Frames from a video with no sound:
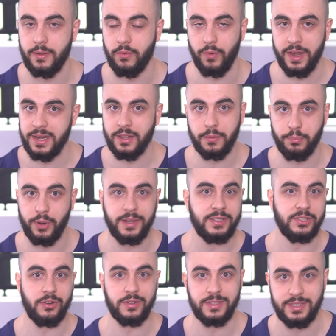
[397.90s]
Right now, the
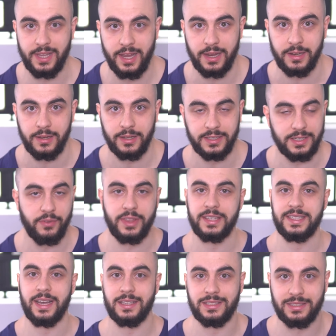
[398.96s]
prices are insane because
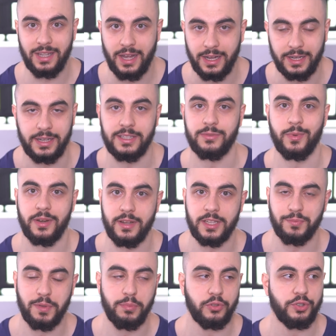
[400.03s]
everything's out of stock. It is what it
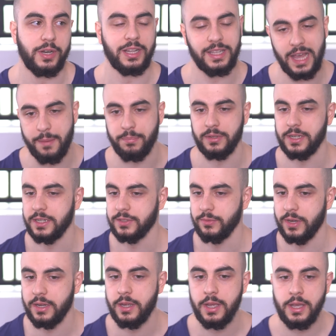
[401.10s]
is. People are trying to capitalize,
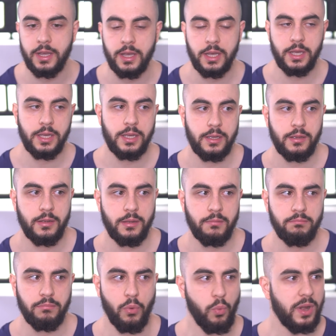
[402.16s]
right?
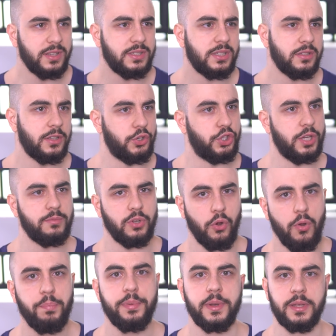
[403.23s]
But once the gyms are
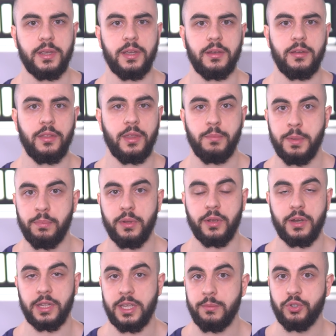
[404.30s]
open again, you think people are
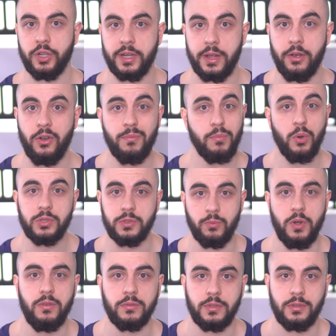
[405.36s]
going to keep training at home? Most
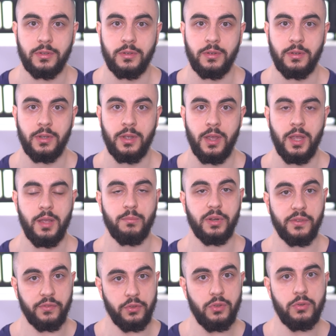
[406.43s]
won't.
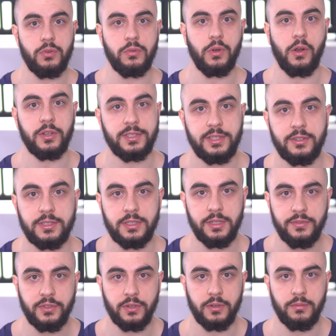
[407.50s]
But if you are a serious
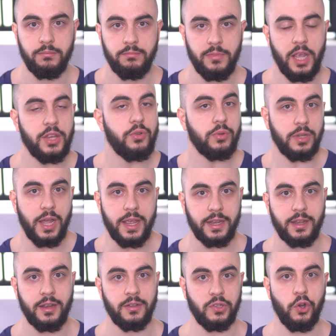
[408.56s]
lifter and you
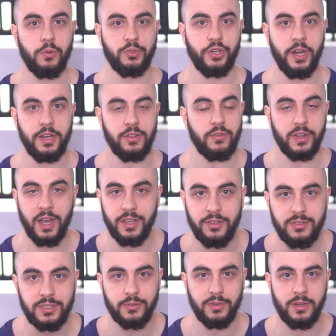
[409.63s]
like the home training, you got
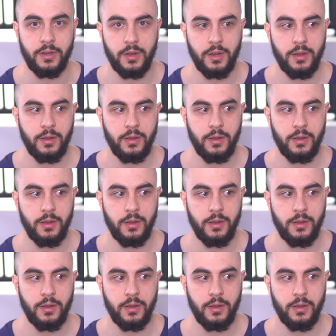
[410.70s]
used to it,